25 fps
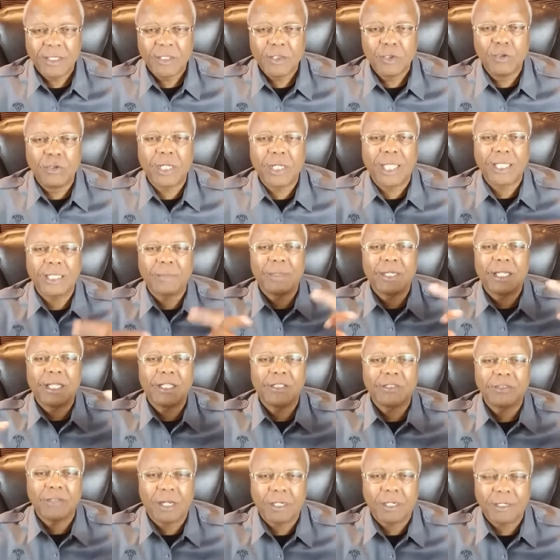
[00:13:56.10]
you got to begin
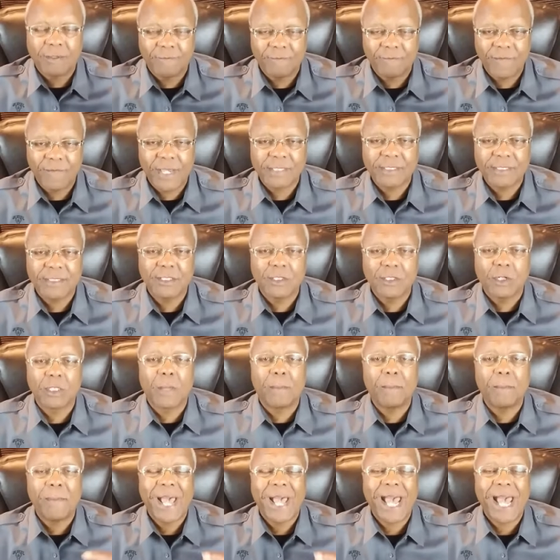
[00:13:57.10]
to start confessing. Know
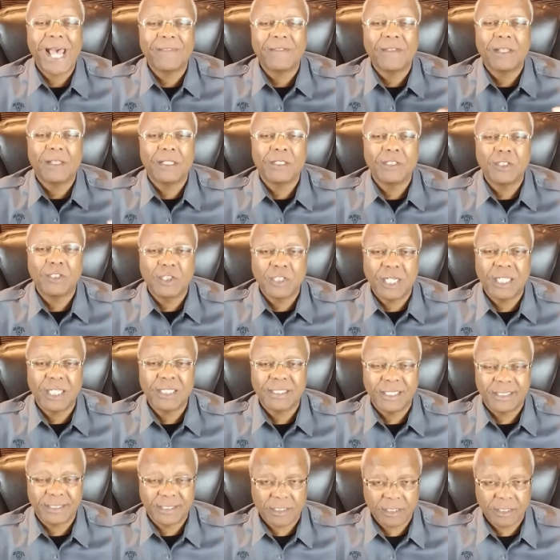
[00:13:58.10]
the path of the
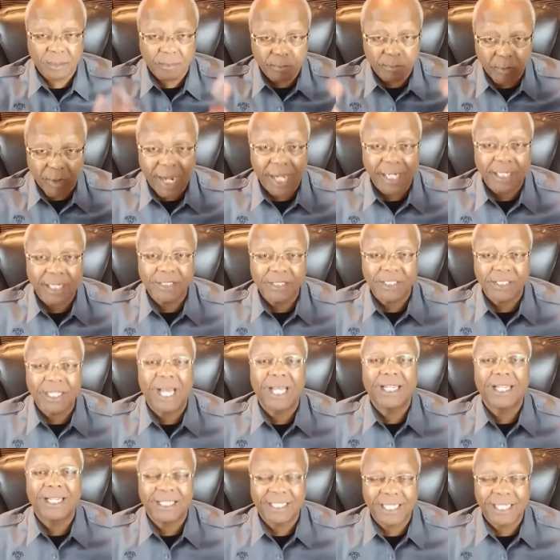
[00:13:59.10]
just is as a bright
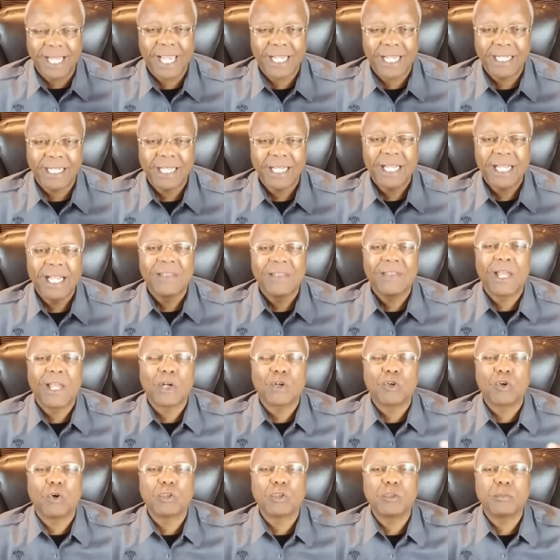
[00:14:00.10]
shining light
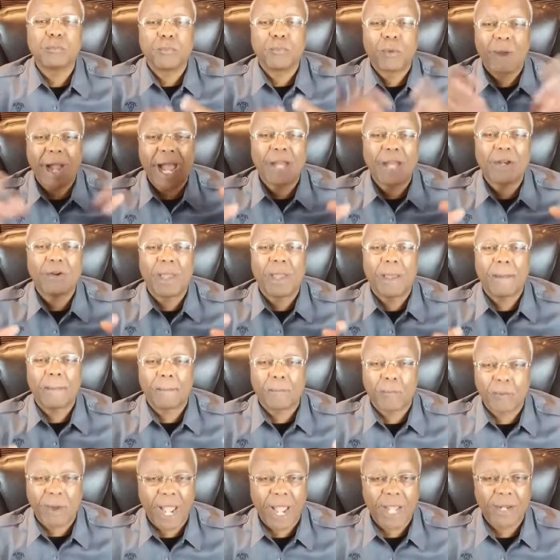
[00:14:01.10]
that grows brighter
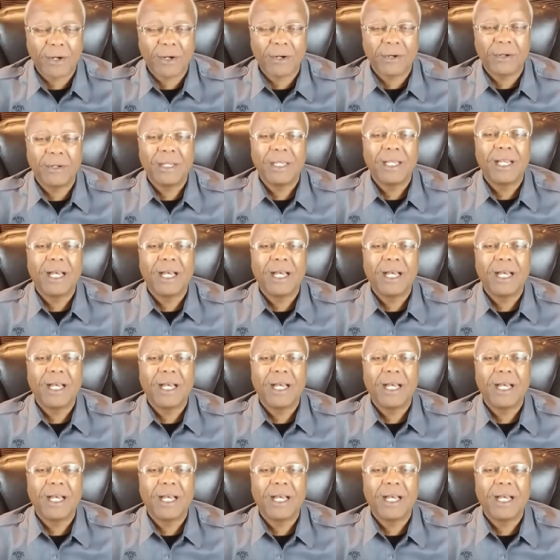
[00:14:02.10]
and brighter